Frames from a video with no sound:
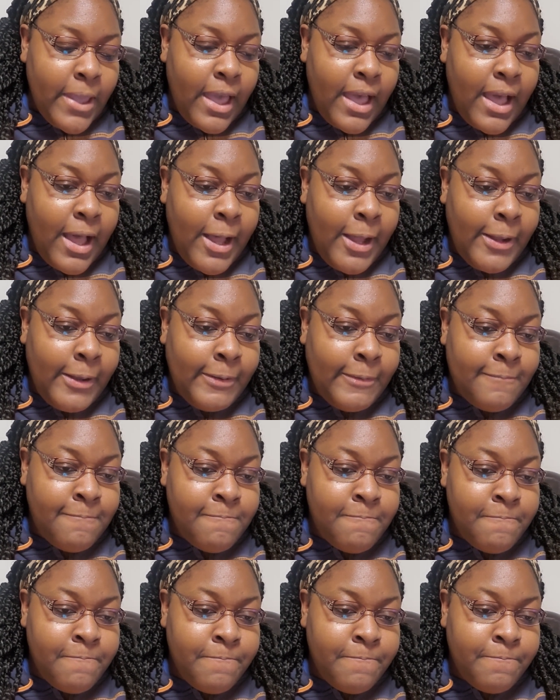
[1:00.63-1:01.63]

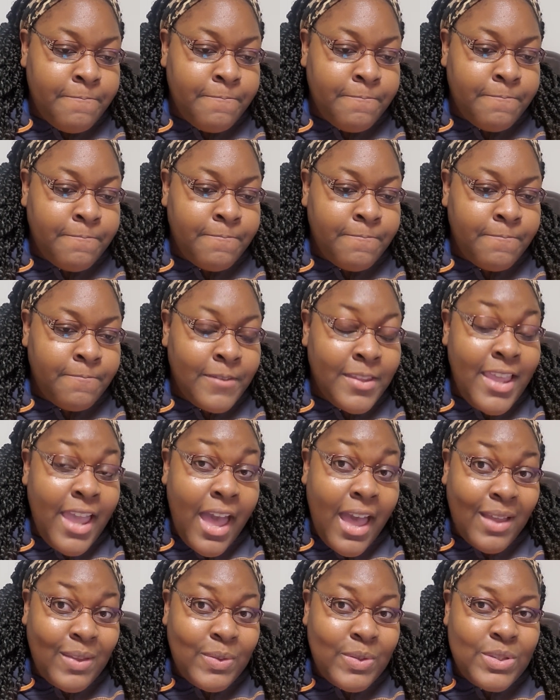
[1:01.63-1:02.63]

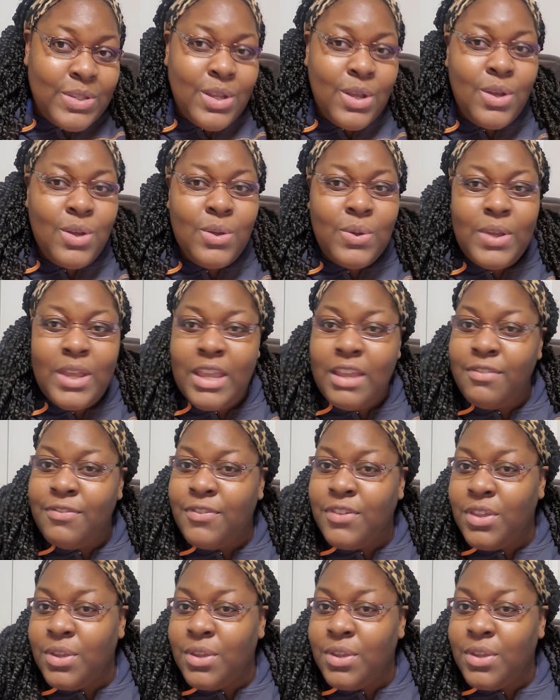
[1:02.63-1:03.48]
Yeah, so if